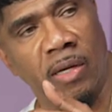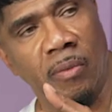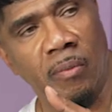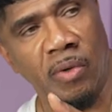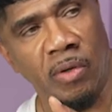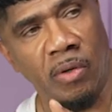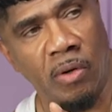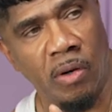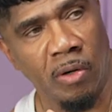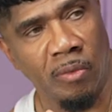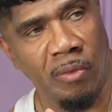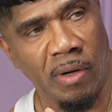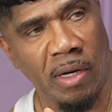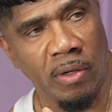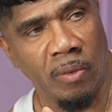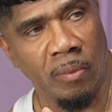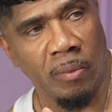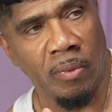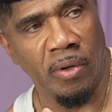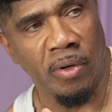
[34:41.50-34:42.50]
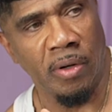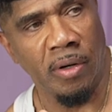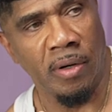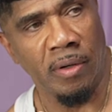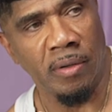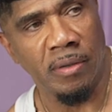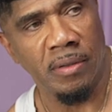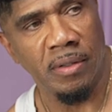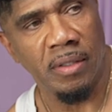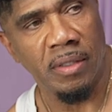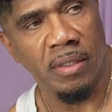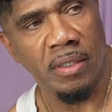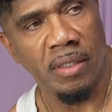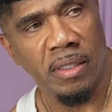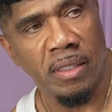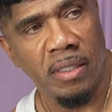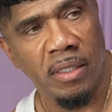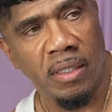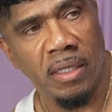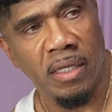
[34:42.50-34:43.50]
that went all around the world. Yeah.
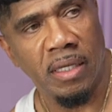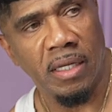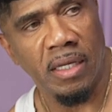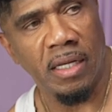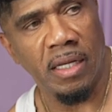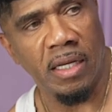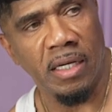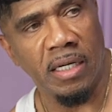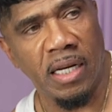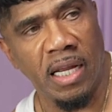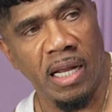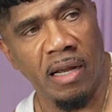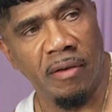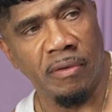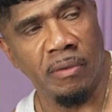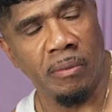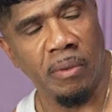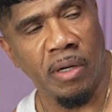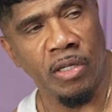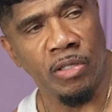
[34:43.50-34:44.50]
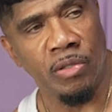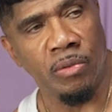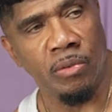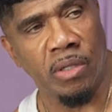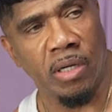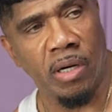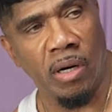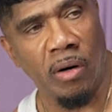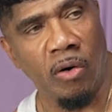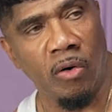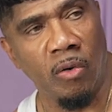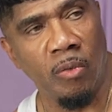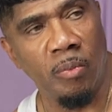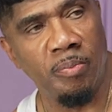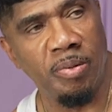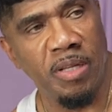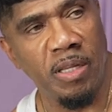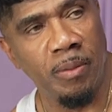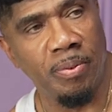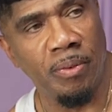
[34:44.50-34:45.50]
Ooh, and yeah. everywhere you go,
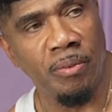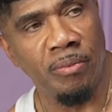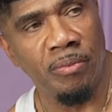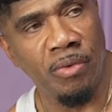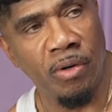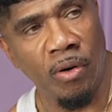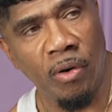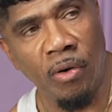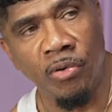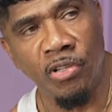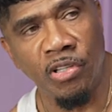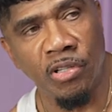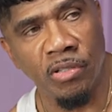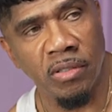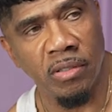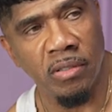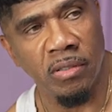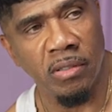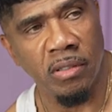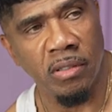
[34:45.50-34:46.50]
people know you